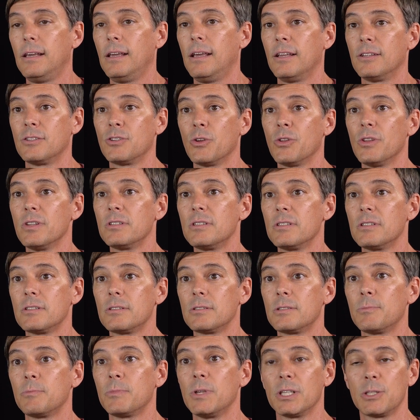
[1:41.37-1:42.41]
And so this
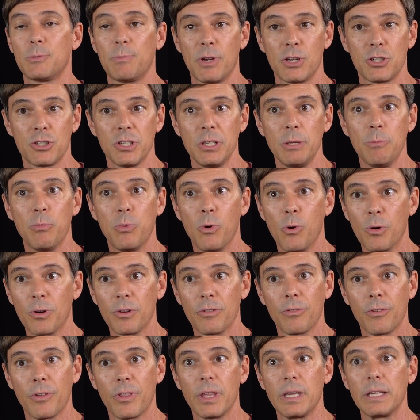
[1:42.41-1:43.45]
is especially
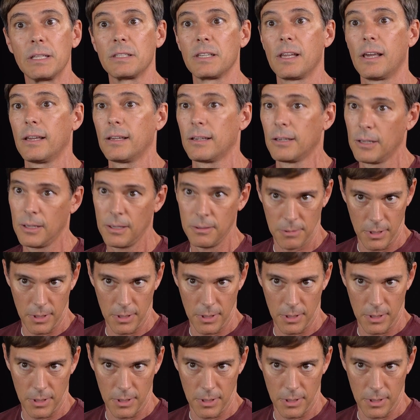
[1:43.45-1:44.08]
important for things like,